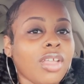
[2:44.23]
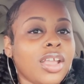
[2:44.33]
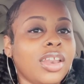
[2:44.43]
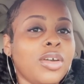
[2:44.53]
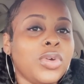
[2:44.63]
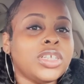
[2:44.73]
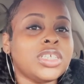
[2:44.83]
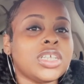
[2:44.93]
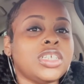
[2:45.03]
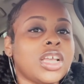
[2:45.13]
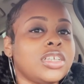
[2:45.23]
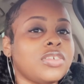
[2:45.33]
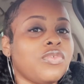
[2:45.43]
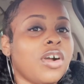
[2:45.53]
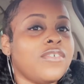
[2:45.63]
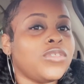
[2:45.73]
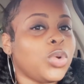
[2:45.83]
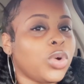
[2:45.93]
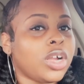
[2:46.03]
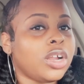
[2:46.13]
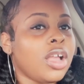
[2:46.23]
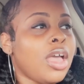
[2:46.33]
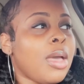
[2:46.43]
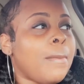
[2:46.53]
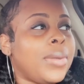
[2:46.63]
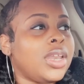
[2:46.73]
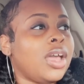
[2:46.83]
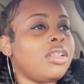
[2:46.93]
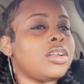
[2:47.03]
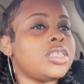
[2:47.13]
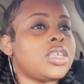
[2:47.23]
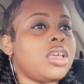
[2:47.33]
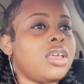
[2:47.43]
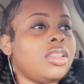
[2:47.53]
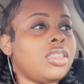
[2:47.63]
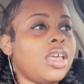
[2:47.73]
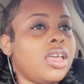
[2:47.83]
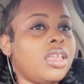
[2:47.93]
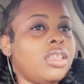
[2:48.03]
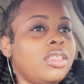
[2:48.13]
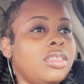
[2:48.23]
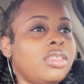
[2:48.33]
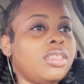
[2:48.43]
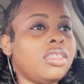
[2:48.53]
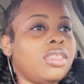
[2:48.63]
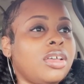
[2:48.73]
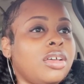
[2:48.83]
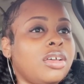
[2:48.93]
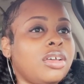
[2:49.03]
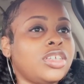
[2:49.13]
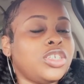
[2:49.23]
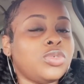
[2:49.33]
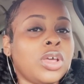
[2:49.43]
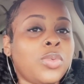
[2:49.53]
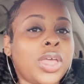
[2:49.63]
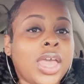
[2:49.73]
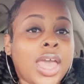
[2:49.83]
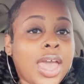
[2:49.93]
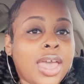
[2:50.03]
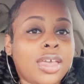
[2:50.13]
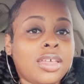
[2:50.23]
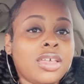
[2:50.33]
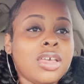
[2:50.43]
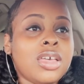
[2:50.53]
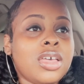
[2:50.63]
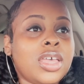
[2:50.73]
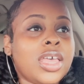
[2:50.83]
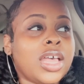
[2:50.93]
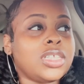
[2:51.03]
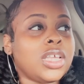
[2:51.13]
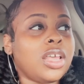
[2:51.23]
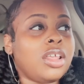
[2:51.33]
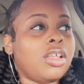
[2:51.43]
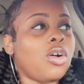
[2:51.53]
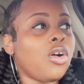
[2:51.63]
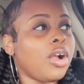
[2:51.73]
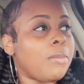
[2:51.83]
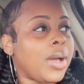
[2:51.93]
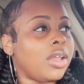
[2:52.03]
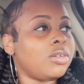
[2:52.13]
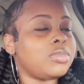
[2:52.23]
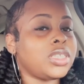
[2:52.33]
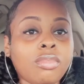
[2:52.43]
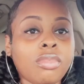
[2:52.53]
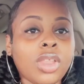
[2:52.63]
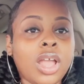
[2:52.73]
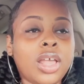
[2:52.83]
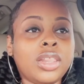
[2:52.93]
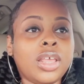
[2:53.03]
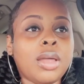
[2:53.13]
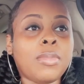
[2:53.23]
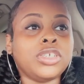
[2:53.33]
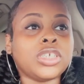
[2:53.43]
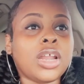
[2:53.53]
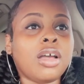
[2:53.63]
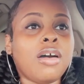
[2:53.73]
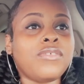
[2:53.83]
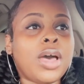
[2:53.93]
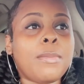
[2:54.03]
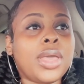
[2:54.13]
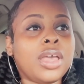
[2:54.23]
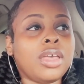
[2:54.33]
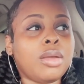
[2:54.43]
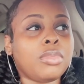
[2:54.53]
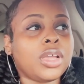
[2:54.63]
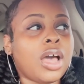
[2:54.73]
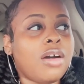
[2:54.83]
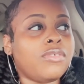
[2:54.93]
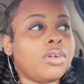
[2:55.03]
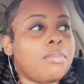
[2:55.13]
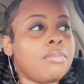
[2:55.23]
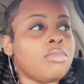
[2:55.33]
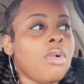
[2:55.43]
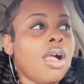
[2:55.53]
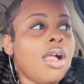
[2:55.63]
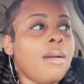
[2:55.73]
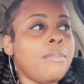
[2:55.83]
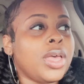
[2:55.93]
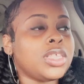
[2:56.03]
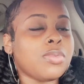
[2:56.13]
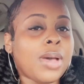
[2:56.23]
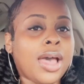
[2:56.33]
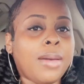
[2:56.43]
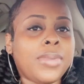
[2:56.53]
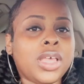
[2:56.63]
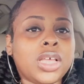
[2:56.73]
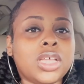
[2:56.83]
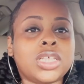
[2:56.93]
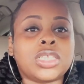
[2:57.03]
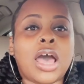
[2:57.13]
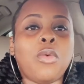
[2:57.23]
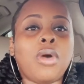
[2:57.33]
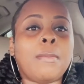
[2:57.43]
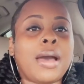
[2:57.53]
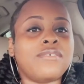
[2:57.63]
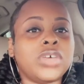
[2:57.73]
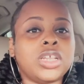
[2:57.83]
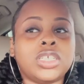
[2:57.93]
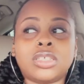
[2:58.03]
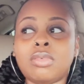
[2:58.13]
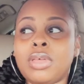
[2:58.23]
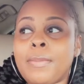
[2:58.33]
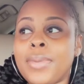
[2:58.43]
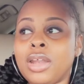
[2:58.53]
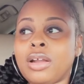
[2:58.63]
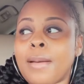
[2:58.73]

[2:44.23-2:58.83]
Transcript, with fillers: And then we just exchanged it for a four. But now they're saying that the uh, shoe that we got, he has to get it in hard bottoms. And then I'm going to try to go find me a camera, guy from Best Buy because I want my footage to be better.